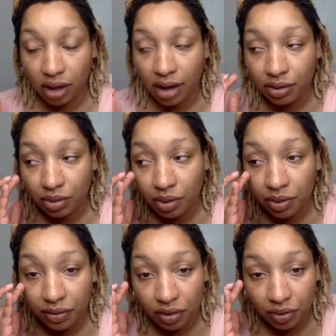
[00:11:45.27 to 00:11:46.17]
I don't
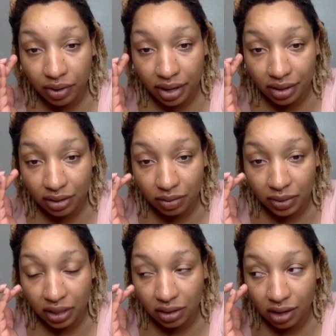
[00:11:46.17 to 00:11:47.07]
know if the redness
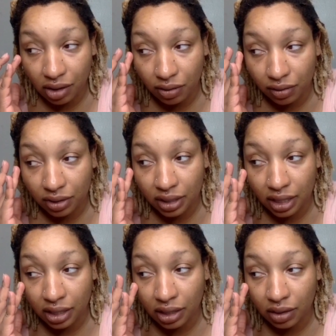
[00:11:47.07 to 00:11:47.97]
means I
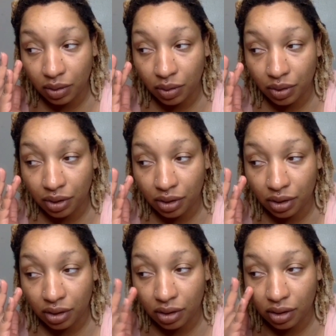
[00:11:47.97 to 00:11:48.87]
overdid it or
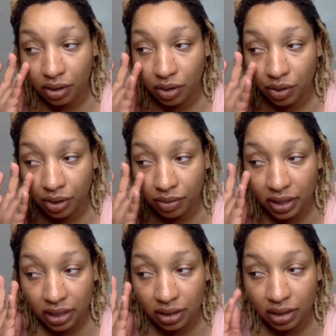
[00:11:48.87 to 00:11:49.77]
or it
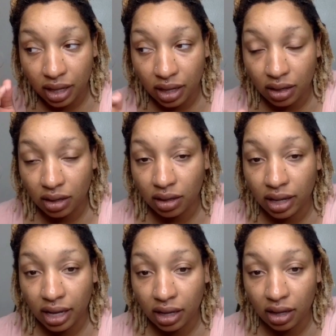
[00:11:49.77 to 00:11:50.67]
means that
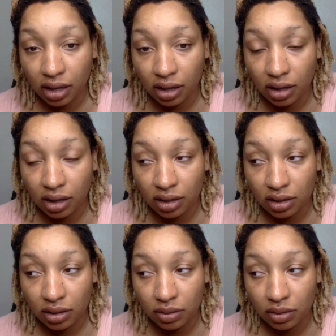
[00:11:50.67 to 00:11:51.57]
like
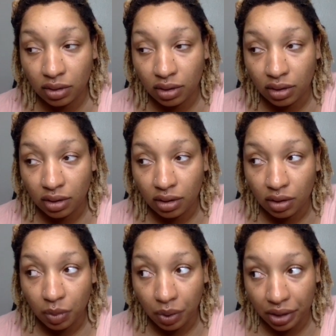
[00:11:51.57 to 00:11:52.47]
it's
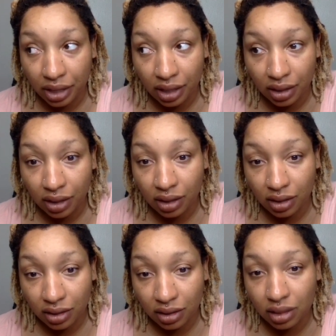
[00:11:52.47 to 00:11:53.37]
working and
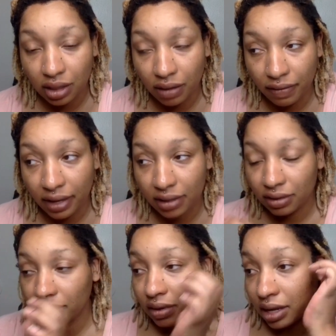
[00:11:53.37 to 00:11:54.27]
it's
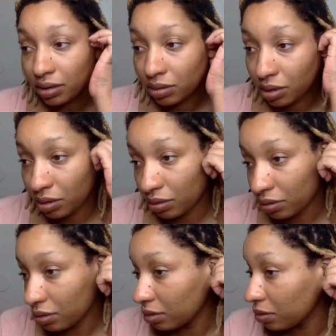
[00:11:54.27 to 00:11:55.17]
effective. I don't know.
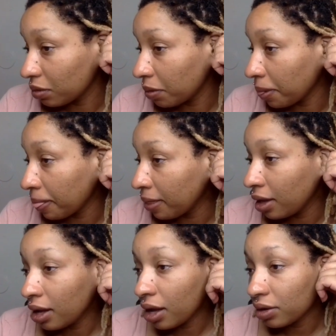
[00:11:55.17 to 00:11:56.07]

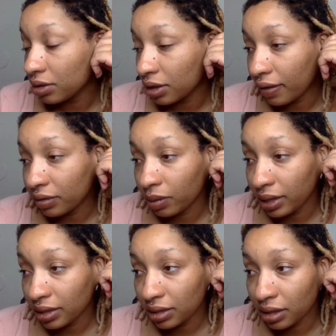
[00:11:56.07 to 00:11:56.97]
I'll just have to
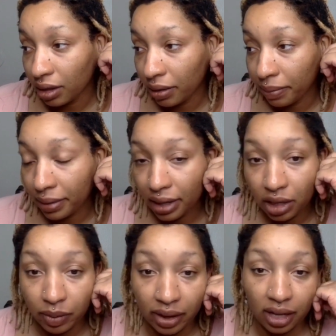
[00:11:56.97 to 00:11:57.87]
wait and see. But
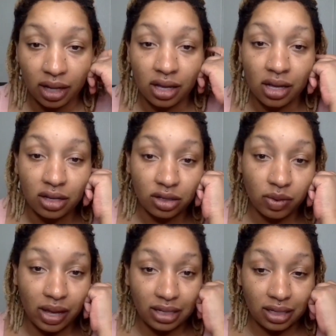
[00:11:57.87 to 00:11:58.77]
anyway,
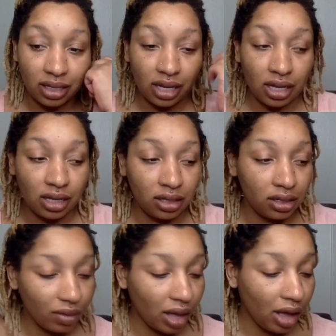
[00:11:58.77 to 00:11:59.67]
so that's the end.